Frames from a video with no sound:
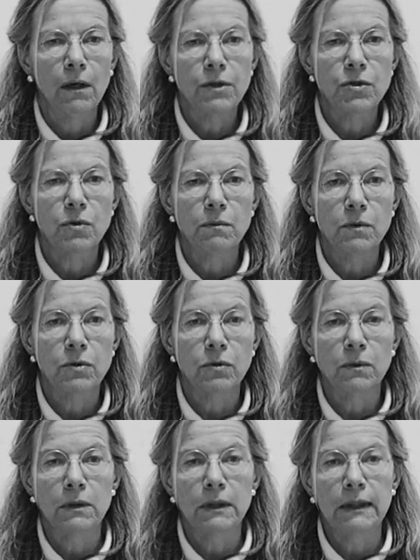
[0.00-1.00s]
to
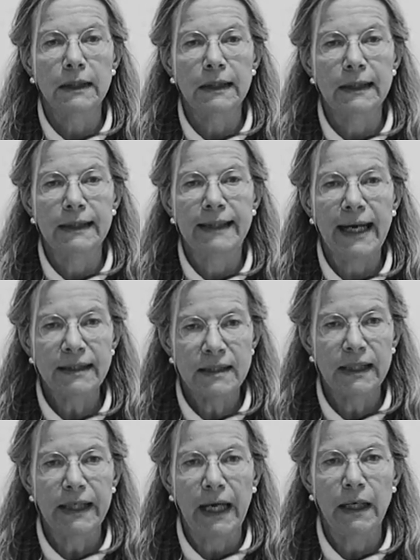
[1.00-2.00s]
get
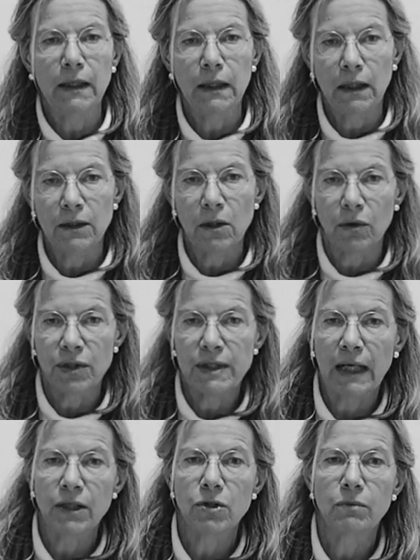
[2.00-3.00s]
again in
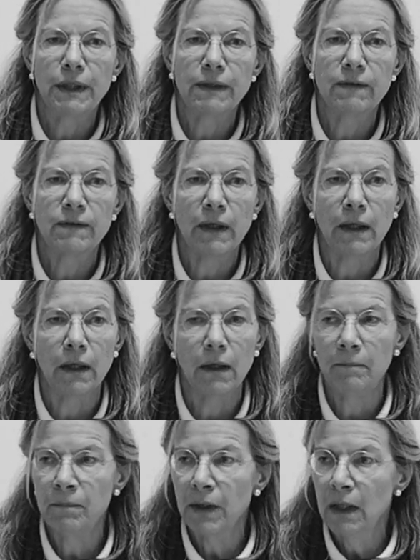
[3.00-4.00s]
contact with
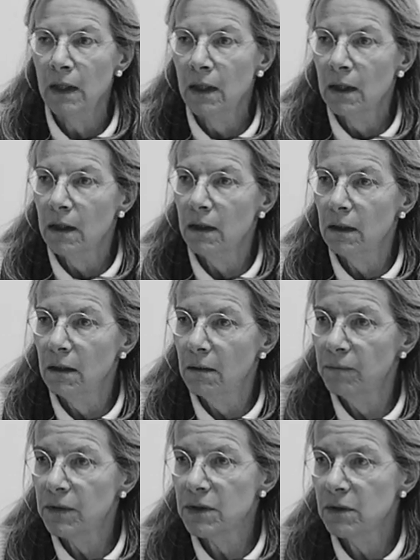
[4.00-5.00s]

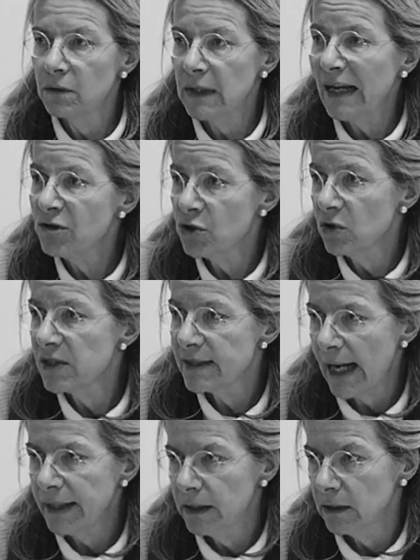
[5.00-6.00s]
the natural
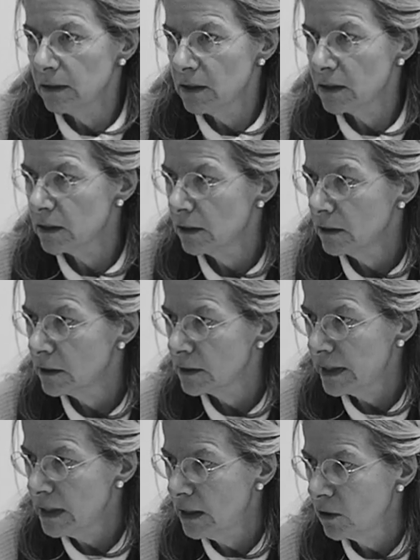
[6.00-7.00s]
cycles
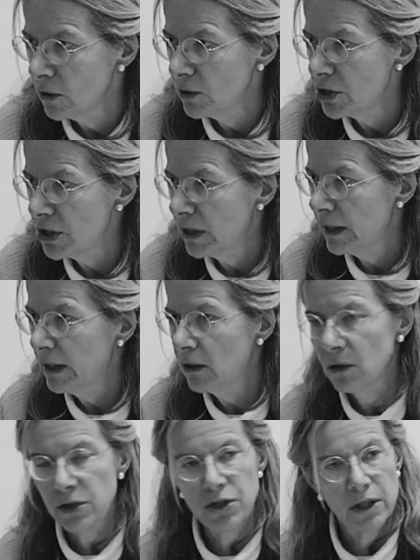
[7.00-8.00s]
that
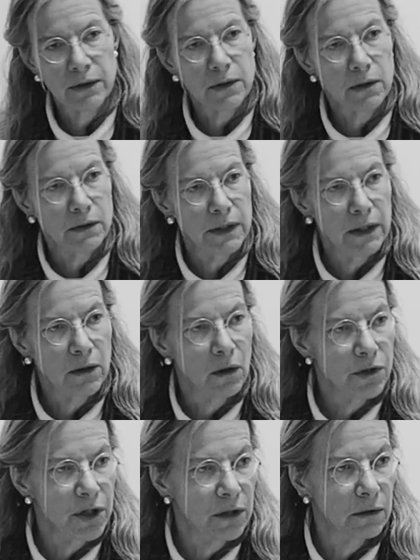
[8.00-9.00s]
ecology and the
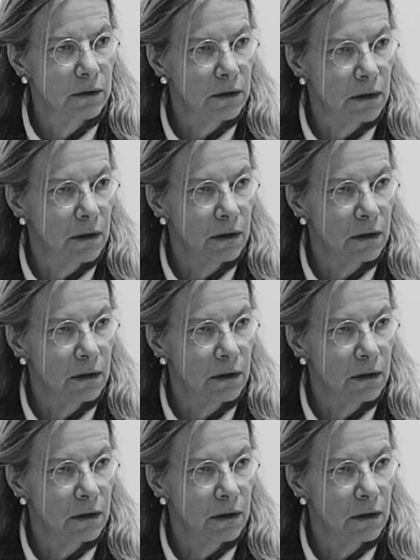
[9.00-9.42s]
ecological